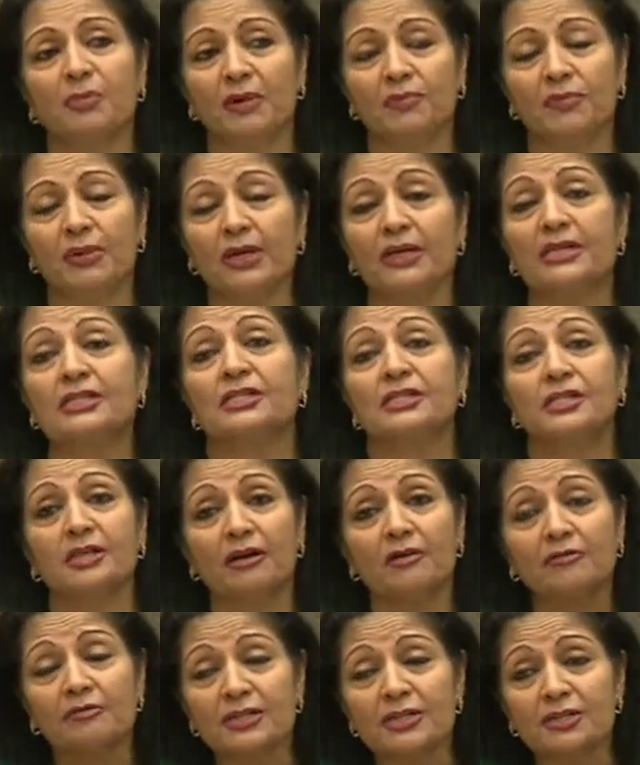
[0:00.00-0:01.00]
public
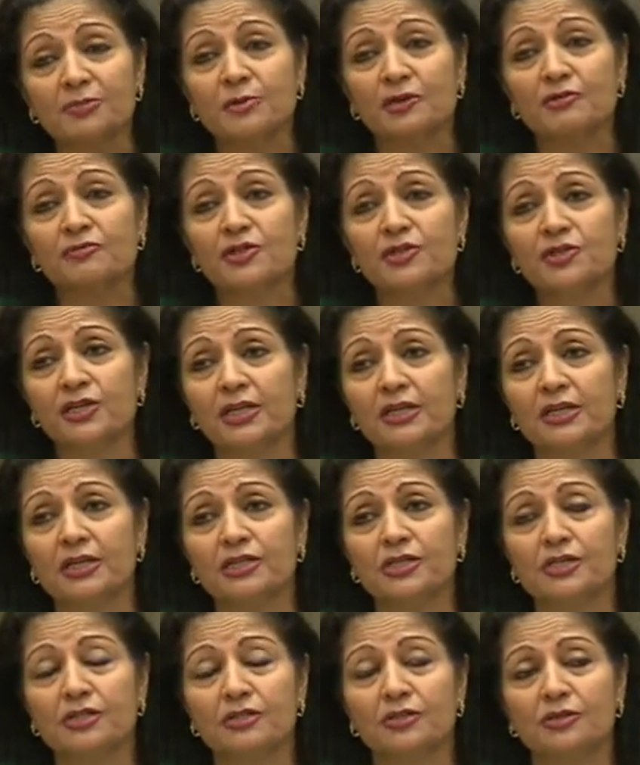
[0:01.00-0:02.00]
service provision
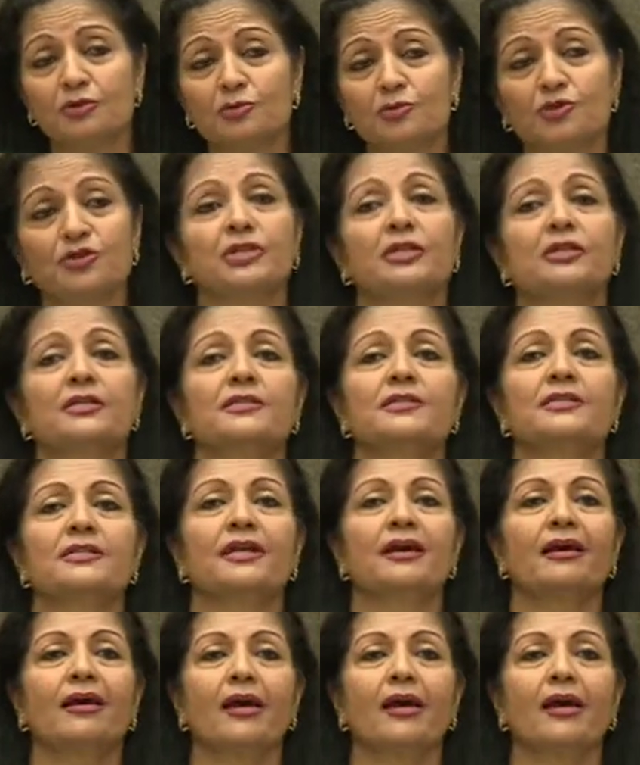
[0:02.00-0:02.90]
institutions,